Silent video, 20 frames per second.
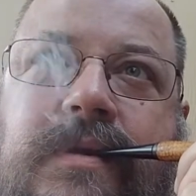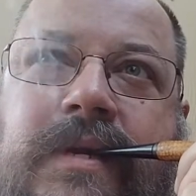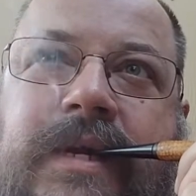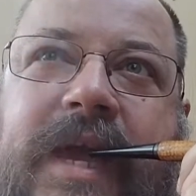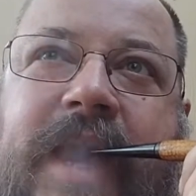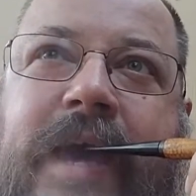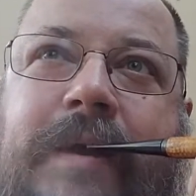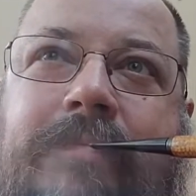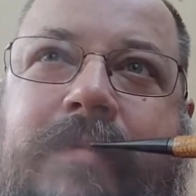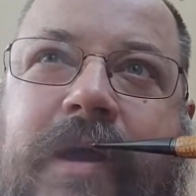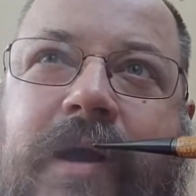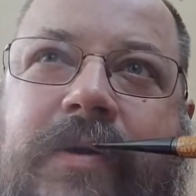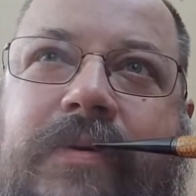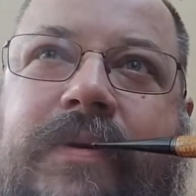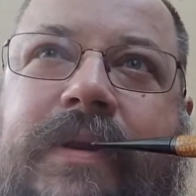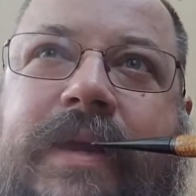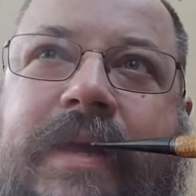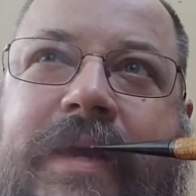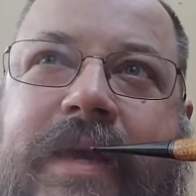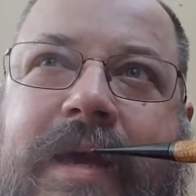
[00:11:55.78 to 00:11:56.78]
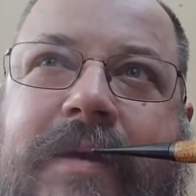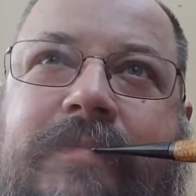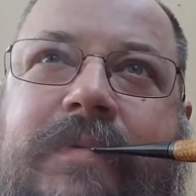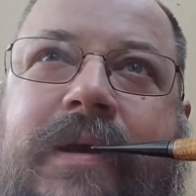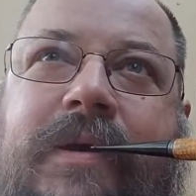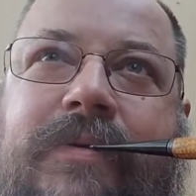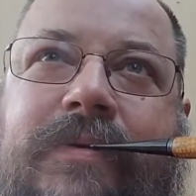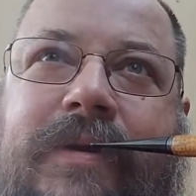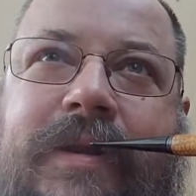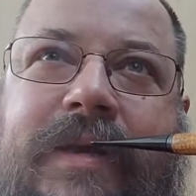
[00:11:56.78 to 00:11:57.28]
Kept going and kept
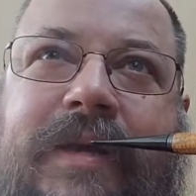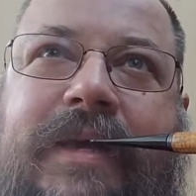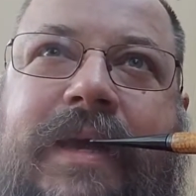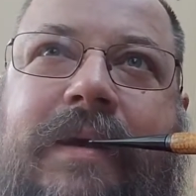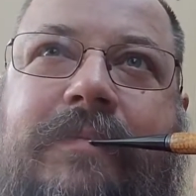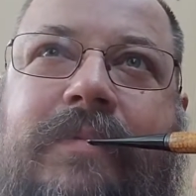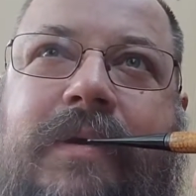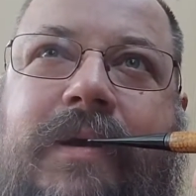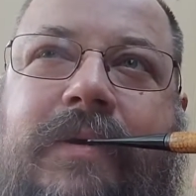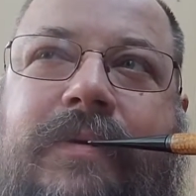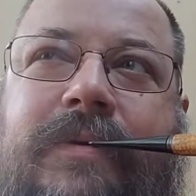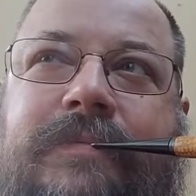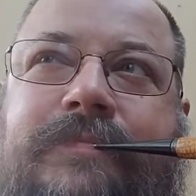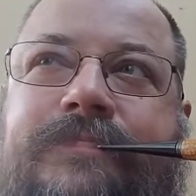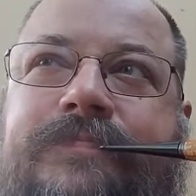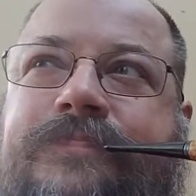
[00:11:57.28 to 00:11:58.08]
going and kept going,